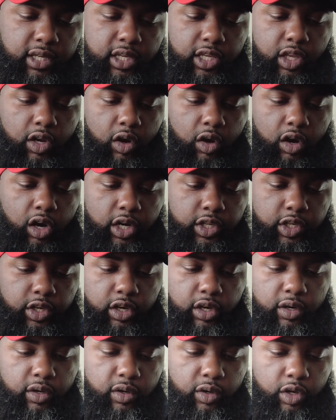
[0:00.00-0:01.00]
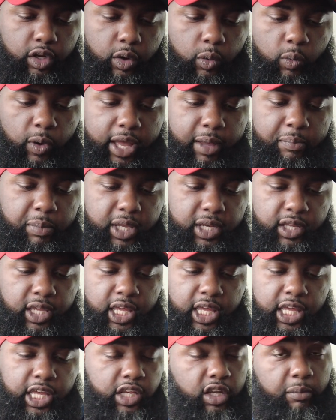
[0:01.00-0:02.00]
on your weapon,
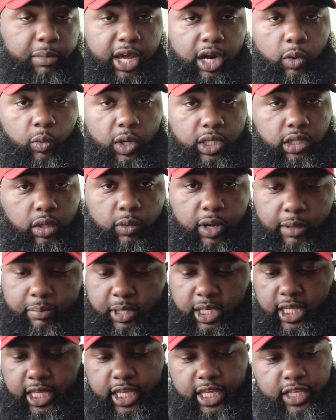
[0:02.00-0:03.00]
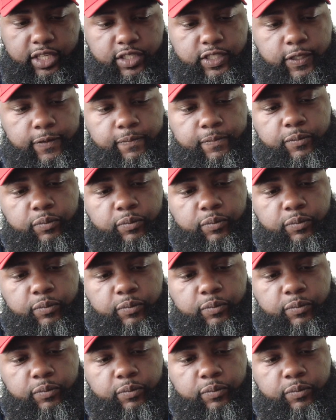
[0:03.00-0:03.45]
no matter what the weapon is,